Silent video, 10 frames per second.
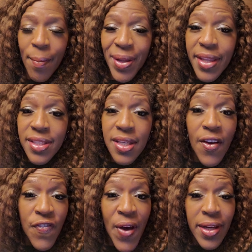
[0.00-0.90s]
But this
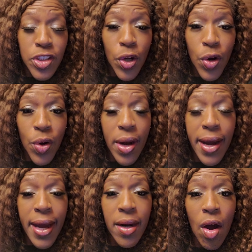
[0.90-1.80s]
affects her
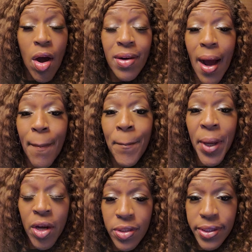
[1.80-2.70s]
in on a
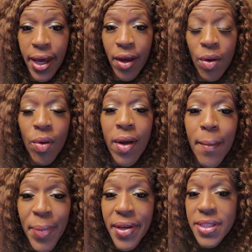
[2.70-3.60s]
bigger scale
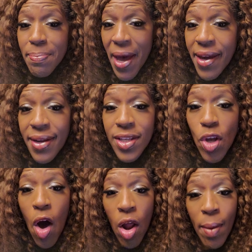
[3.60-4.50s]
because Meghan
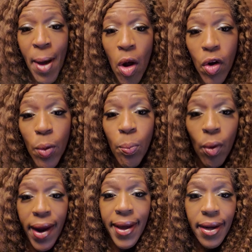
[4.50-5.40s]
is all about her
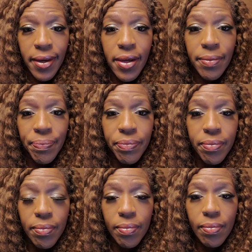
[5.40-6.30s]
brand
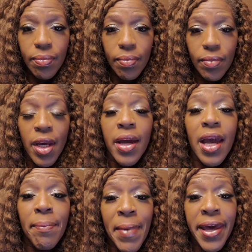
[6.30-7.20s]

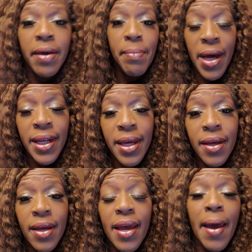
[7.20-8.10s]
and making
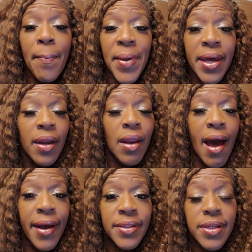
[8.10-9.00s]
money and being
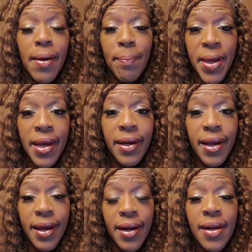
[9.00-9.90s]
liked and
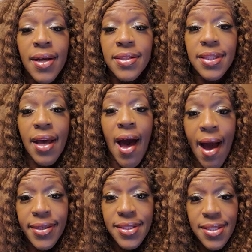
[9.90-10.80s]
being in
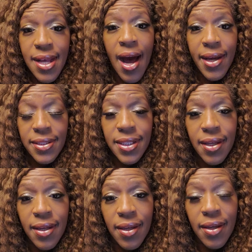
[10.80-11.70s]
high
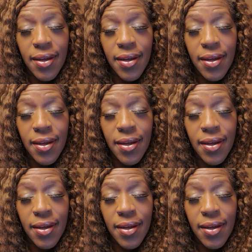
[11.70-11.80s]
society.